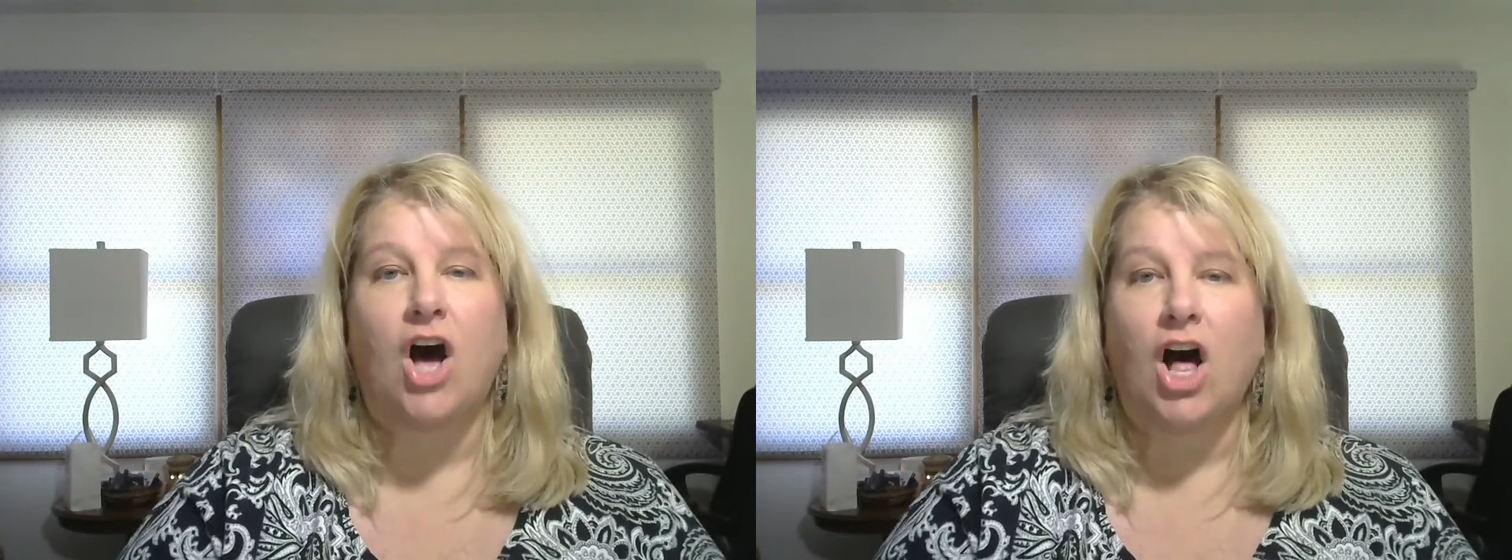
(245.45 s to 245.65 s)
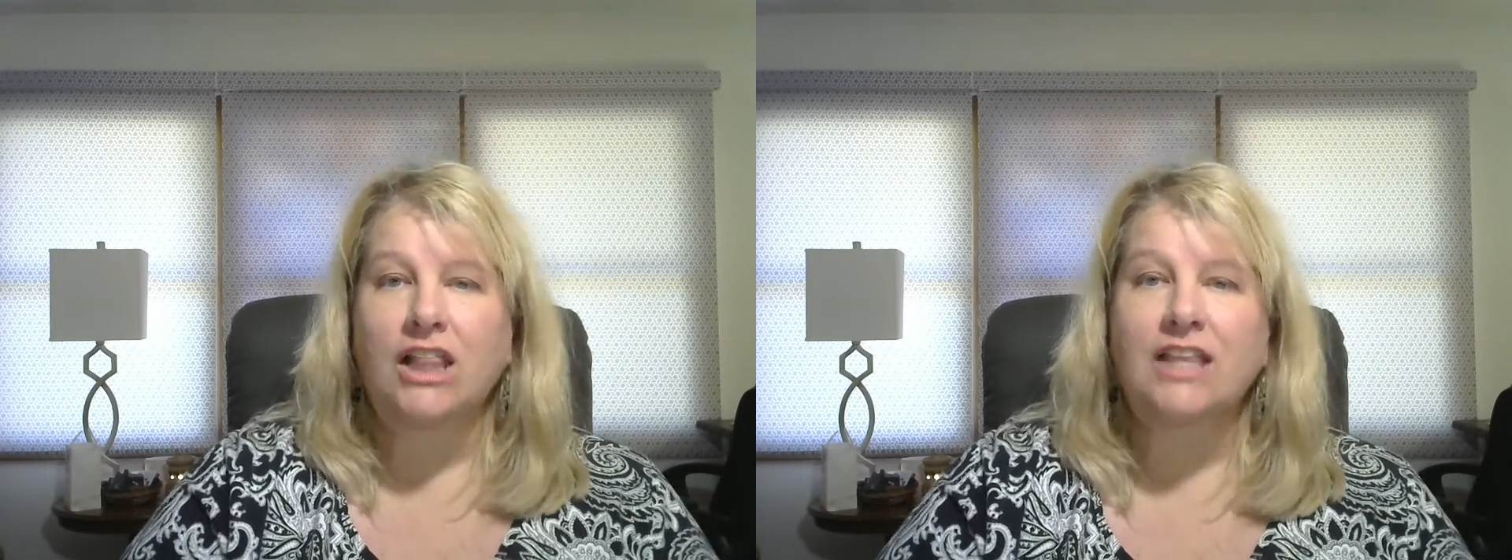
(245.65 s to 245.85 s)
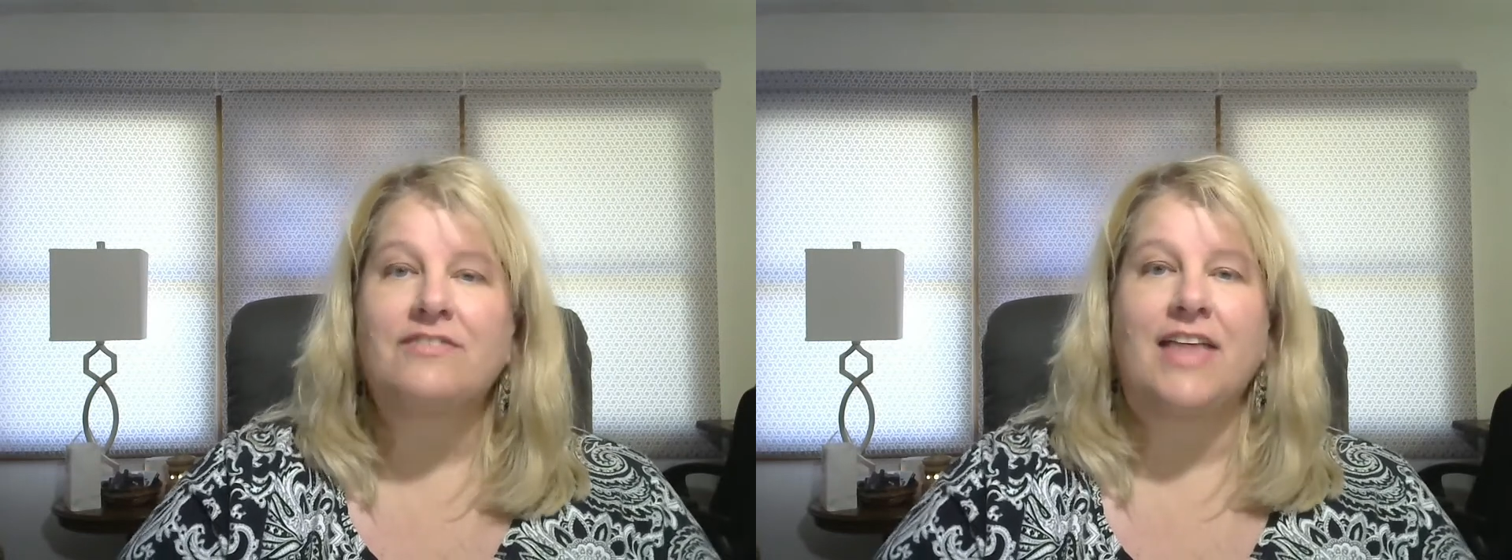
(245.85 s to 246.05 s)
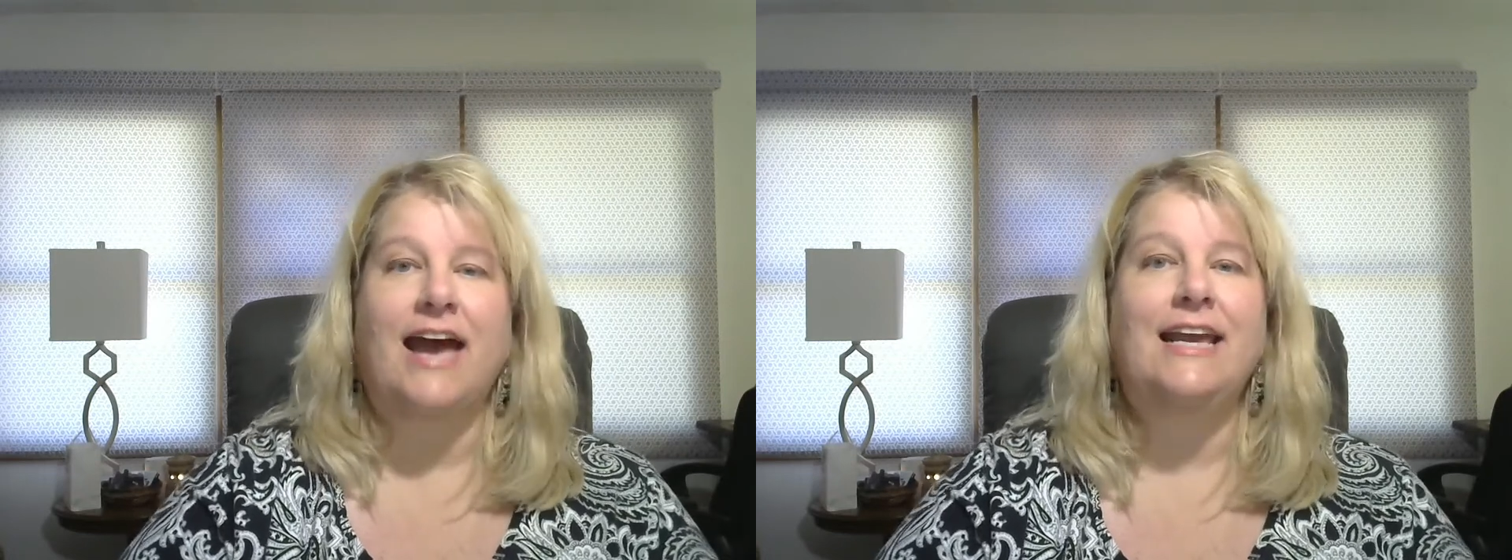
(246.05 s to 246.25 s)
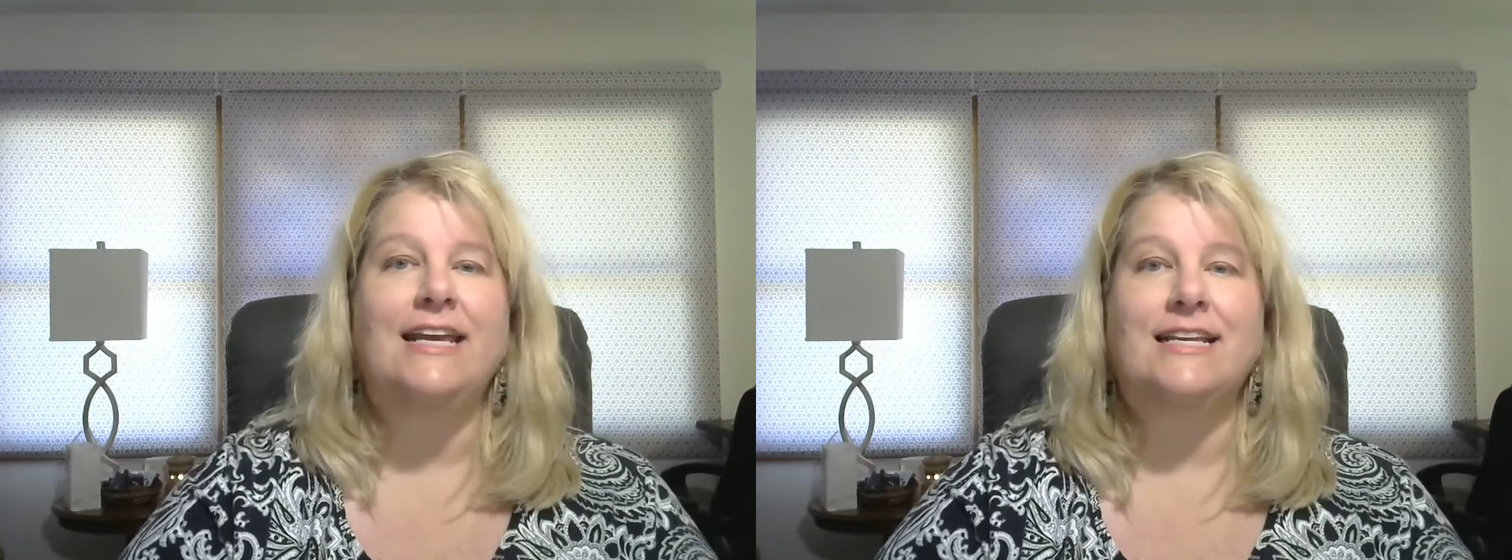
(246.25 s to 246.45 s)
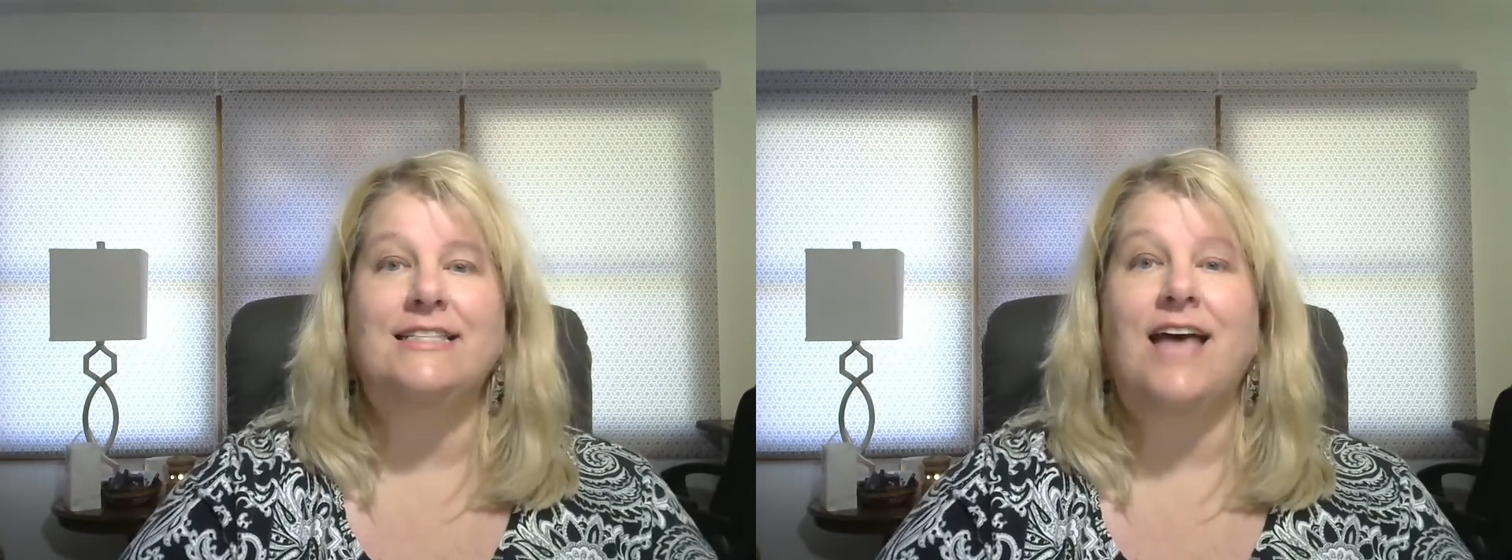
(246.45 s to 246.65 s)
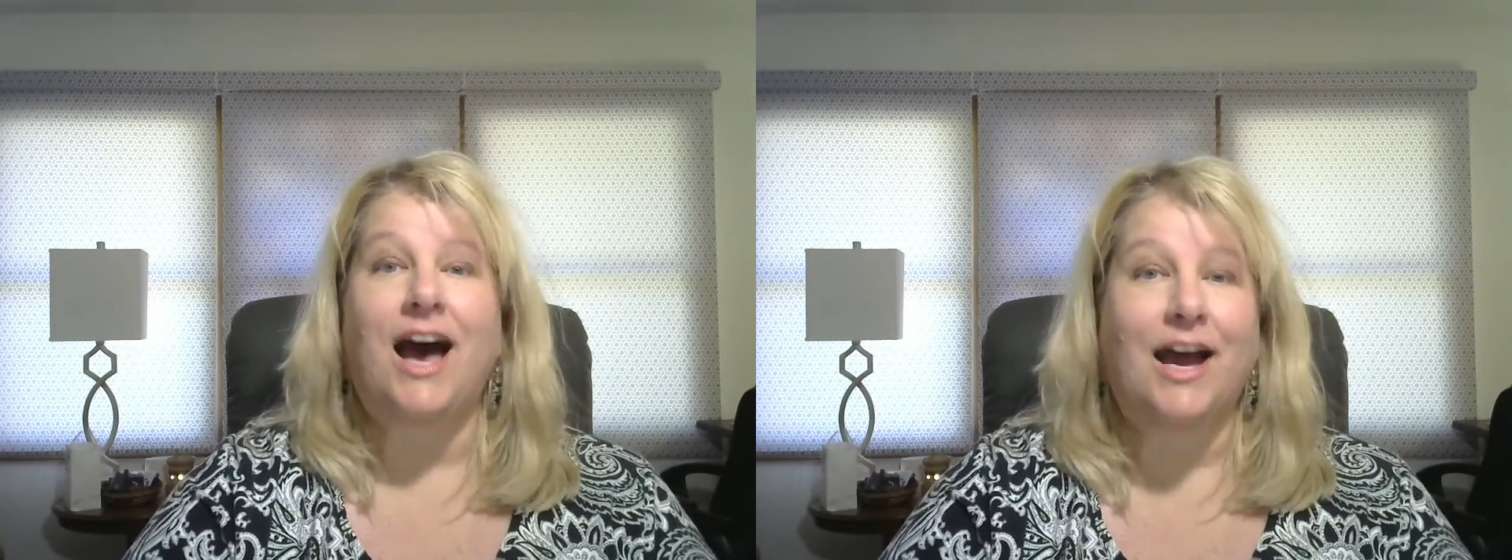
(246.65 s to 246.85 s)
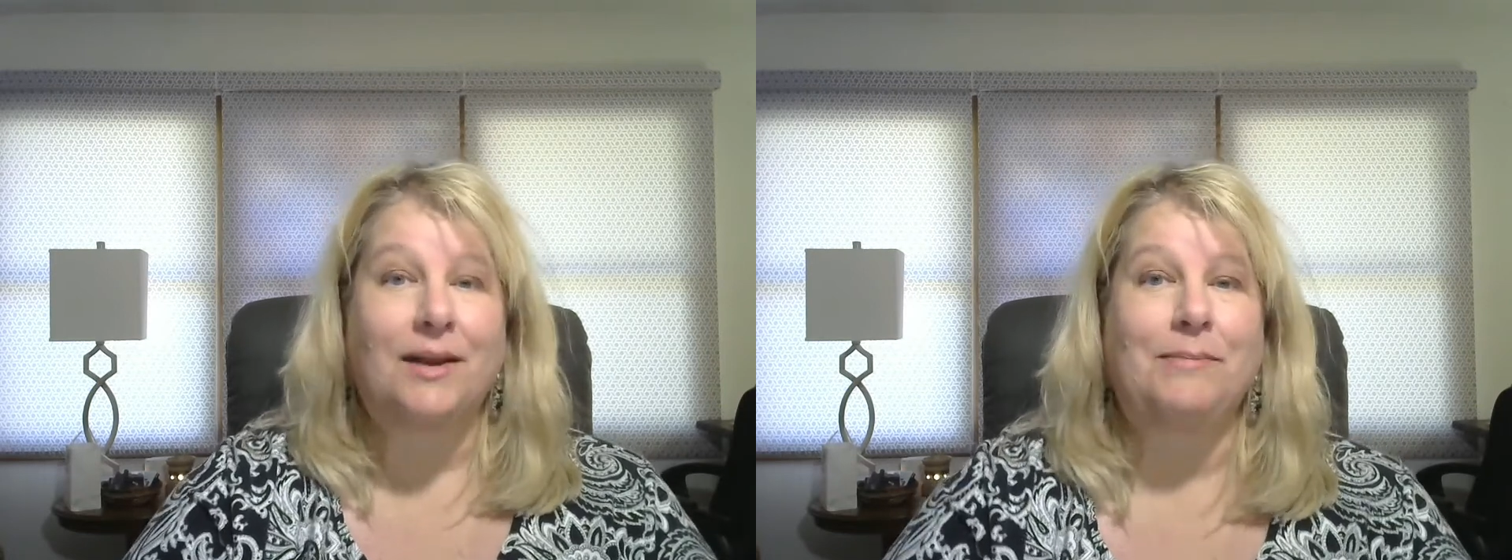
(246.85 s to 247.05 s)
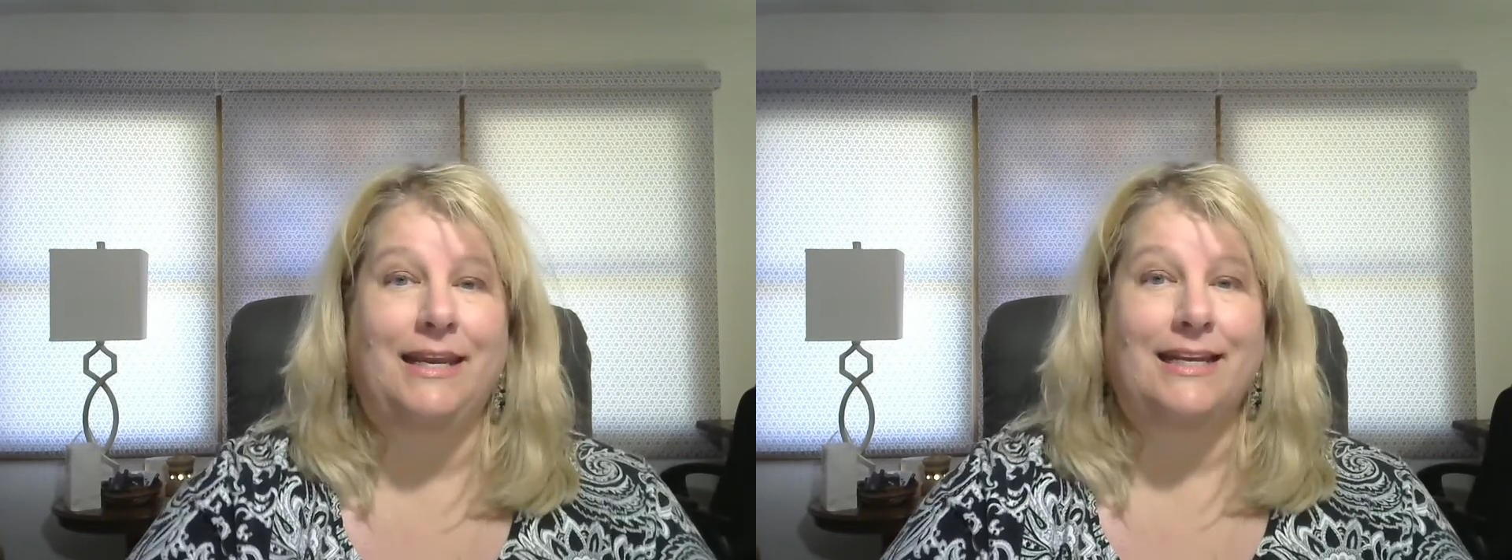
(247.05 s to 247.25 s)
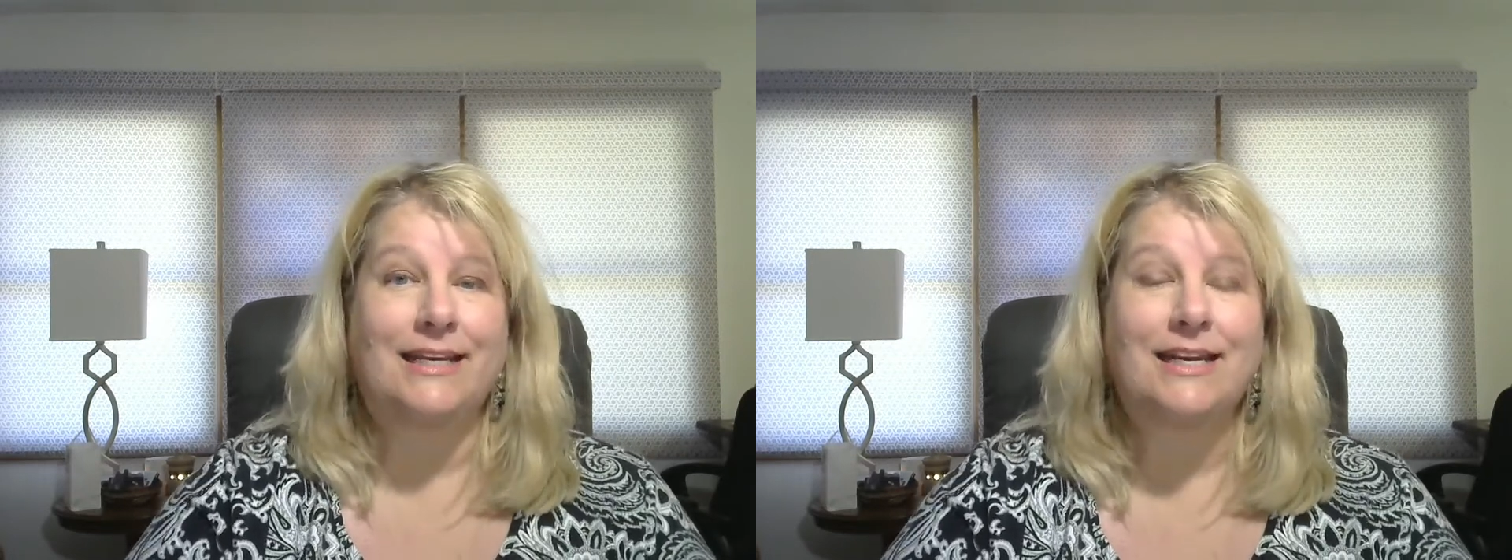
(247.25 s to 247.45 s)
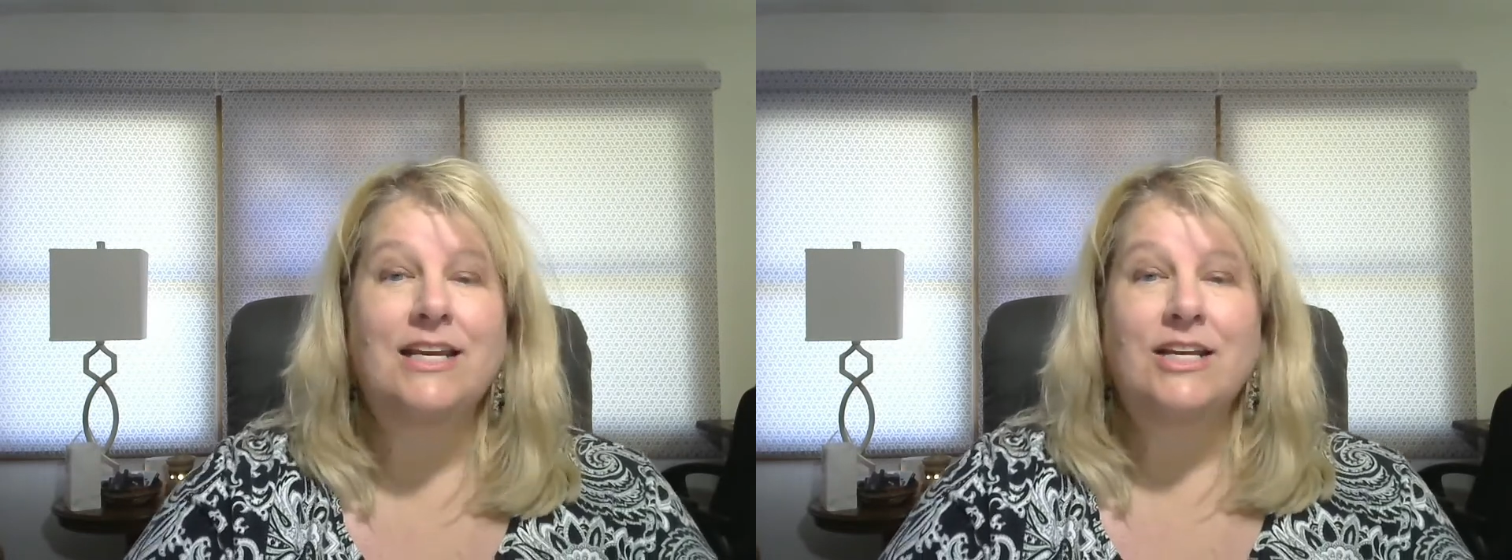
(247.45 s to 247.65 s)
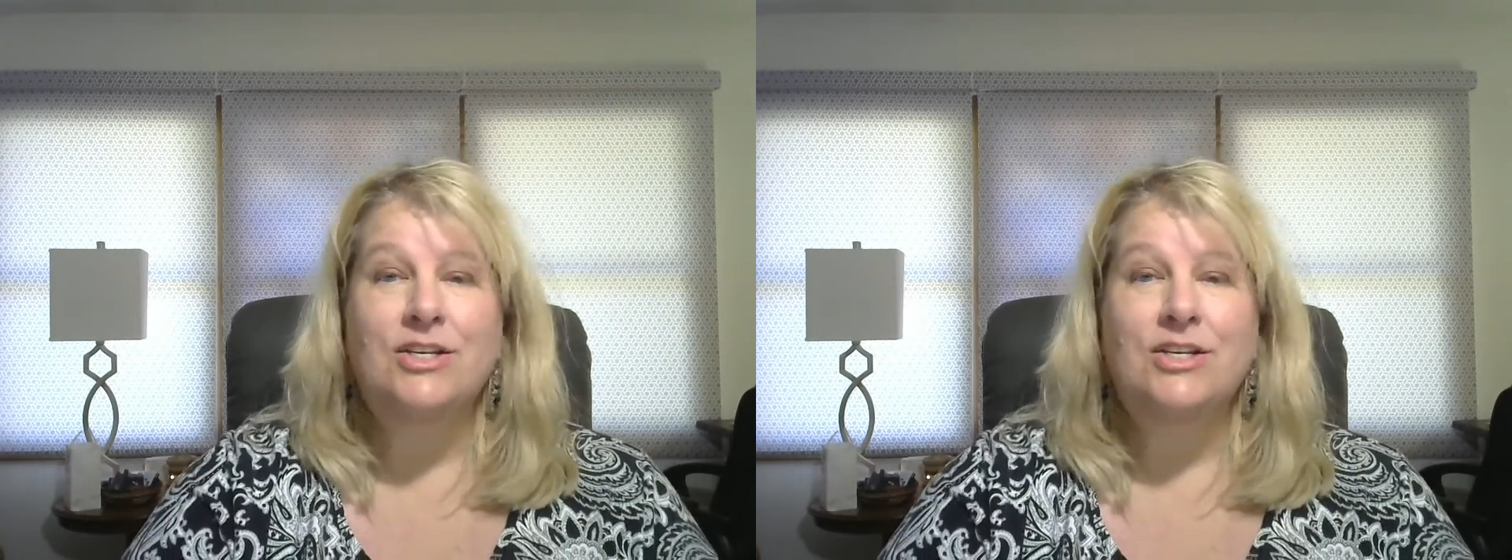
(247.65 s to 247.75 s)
all of that is automated